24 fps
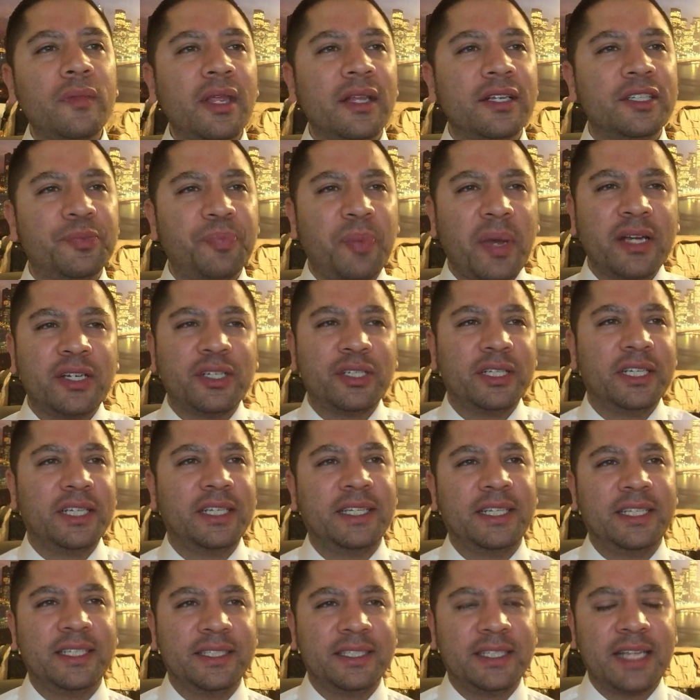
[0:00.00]
especially
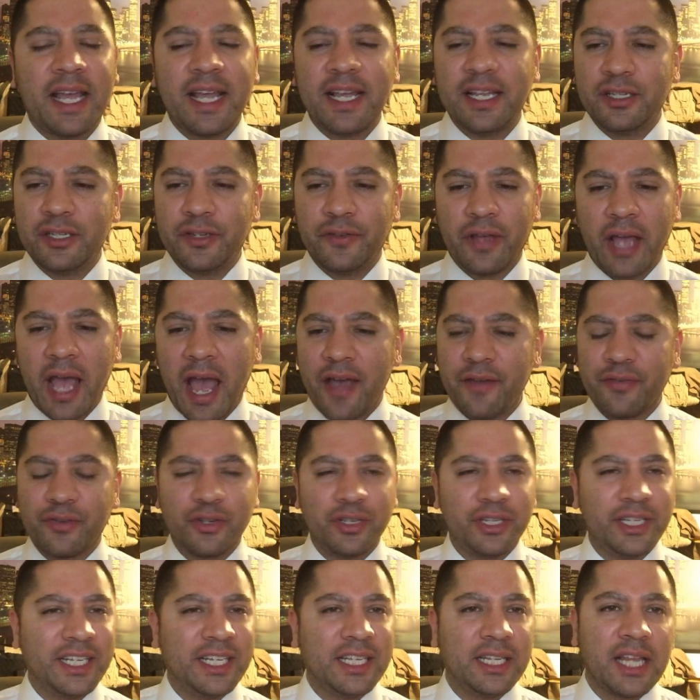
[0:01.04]
in these days
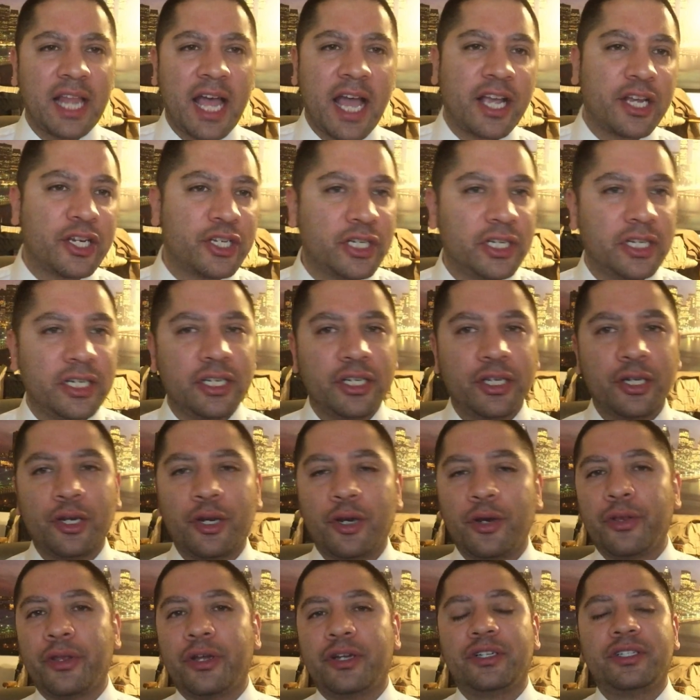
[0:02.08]
after the election. You
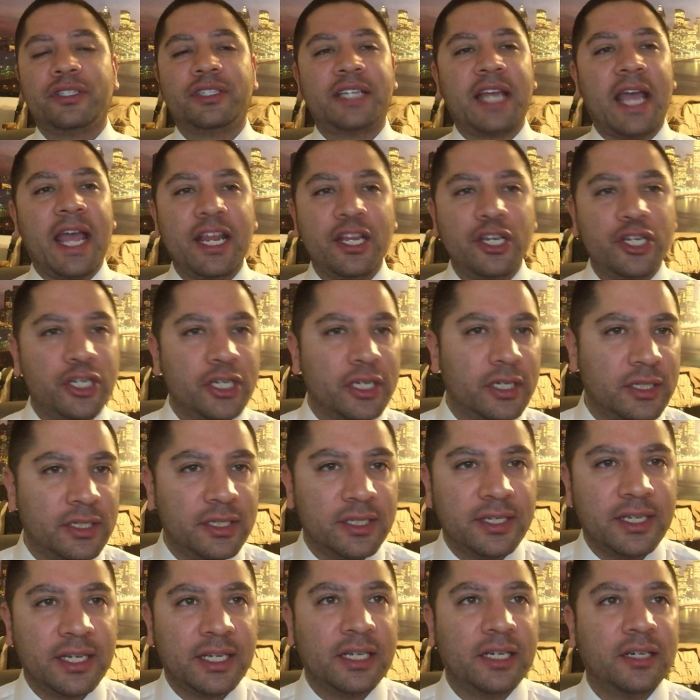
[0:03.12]
know, there's tension
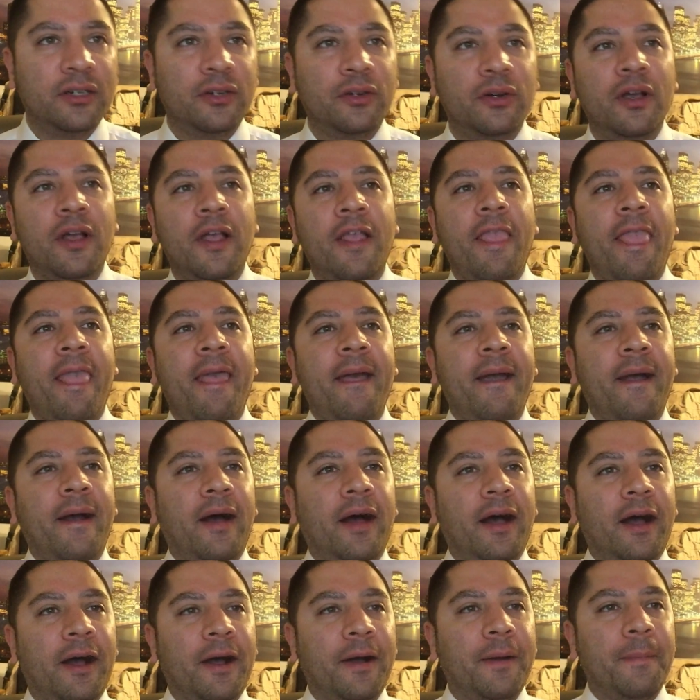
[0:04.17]
still.
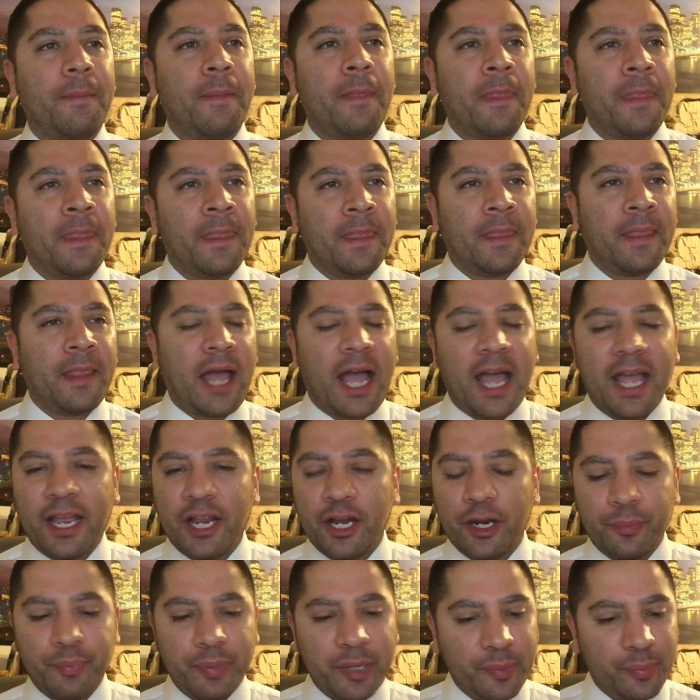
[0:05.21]
Um, I
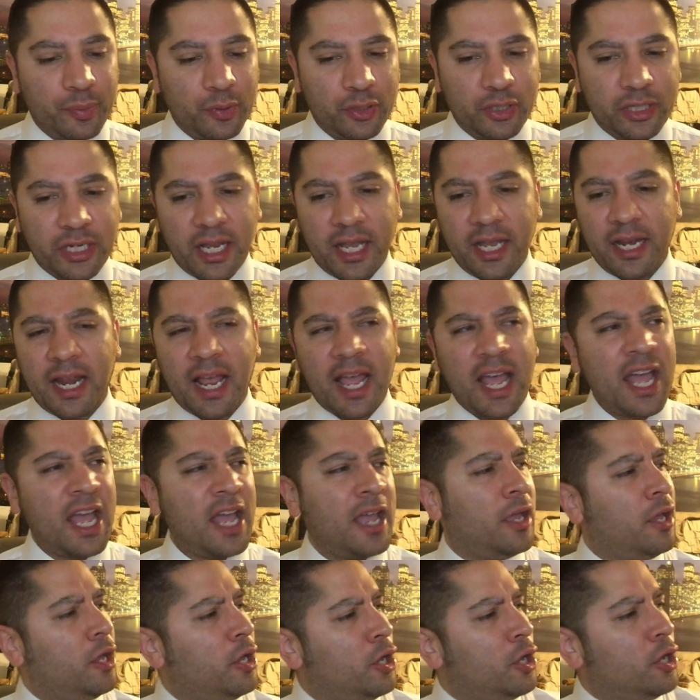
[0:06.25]
hear people saying,
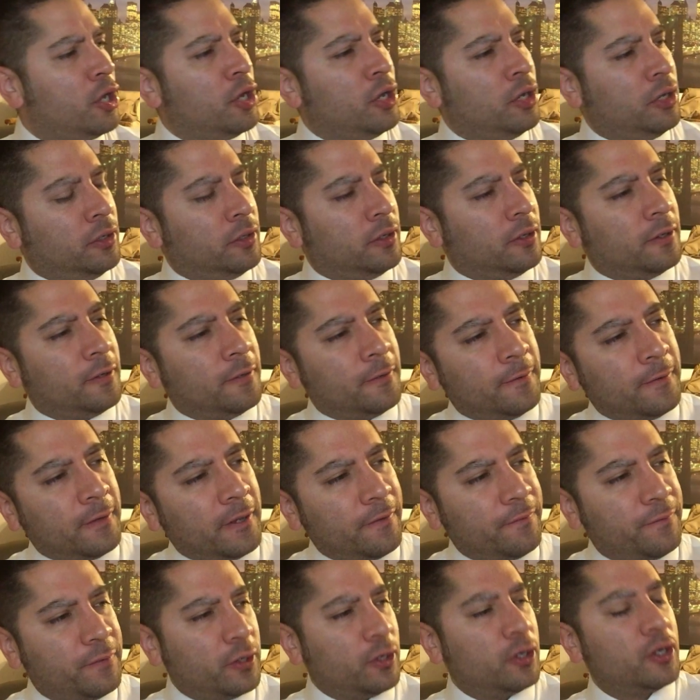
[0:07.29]
Hey,
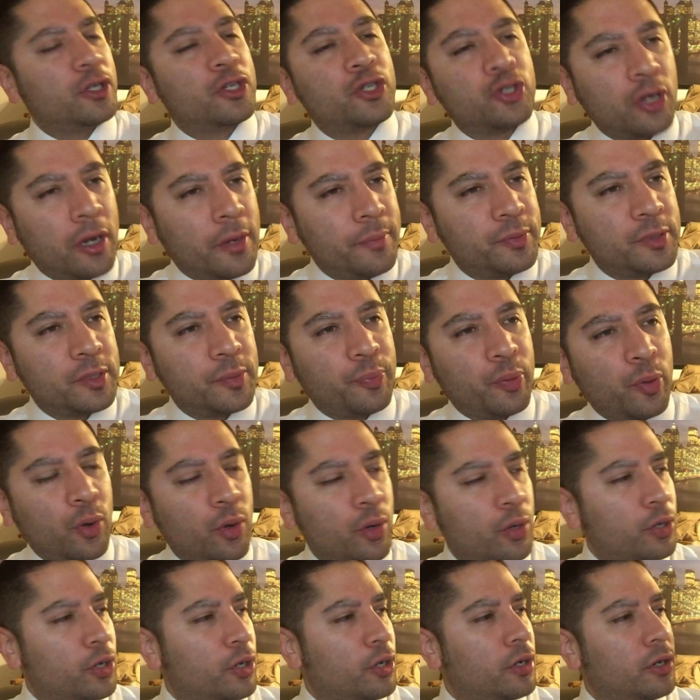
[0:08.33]
if you're a Trump
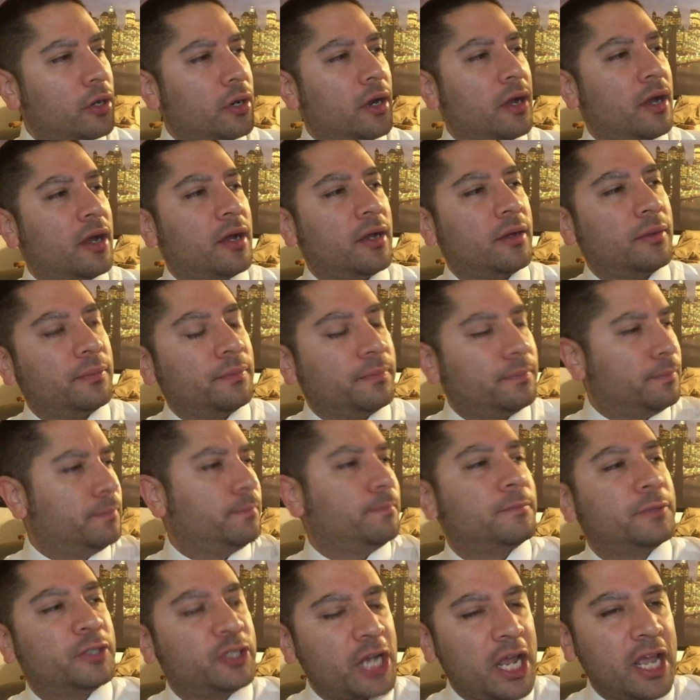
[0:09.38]
supporter, uh,
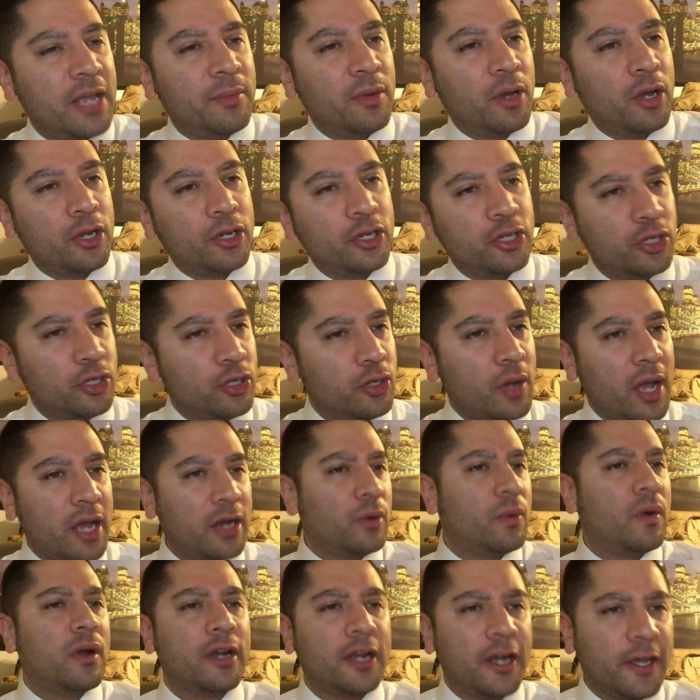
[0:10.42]
shame on you. I
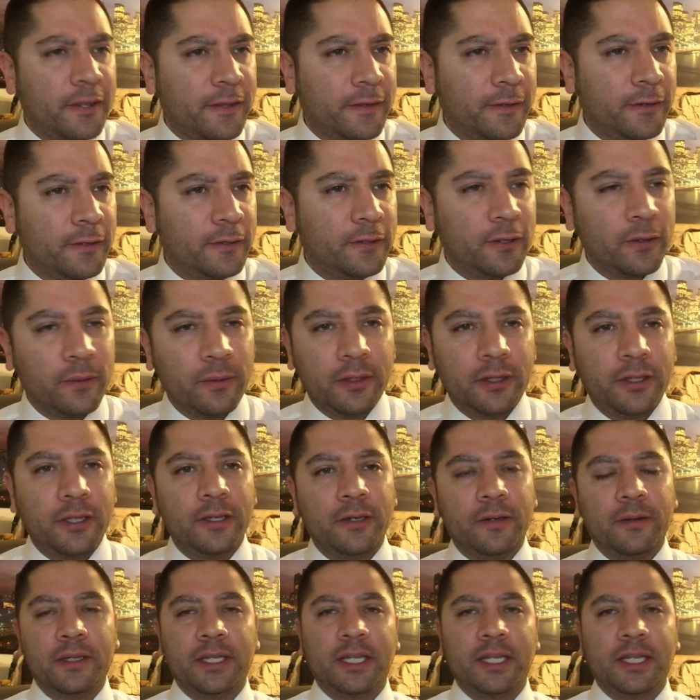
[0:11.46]
don't want nothing to do with you.